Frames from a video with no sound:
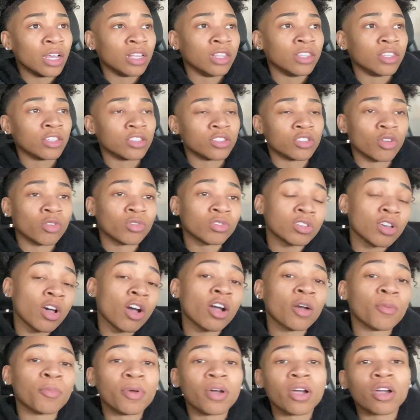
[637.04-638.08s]
just don't
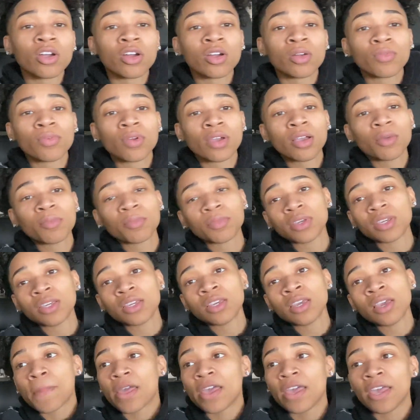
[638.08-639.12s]
talk about her around
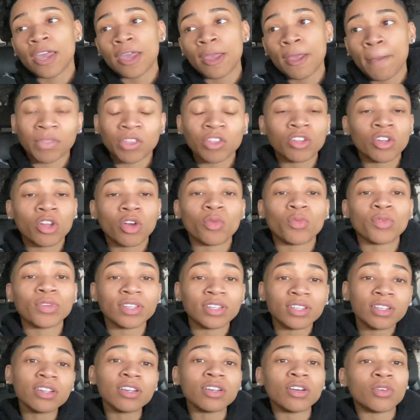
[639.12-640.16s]
me and you know we
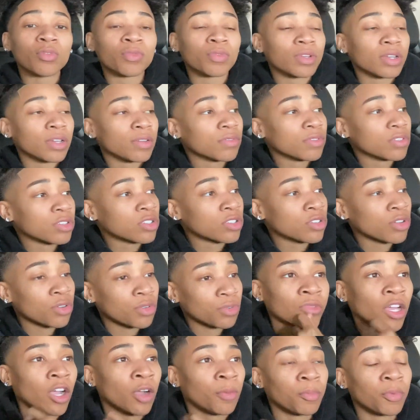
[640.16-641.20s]
good whatever
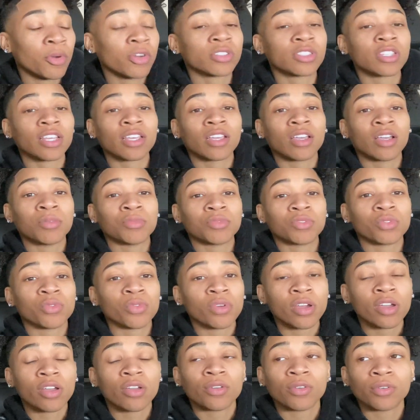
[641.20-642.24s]
so her birthday comes
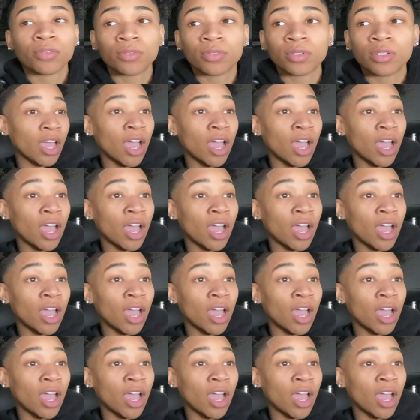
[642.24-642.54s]
around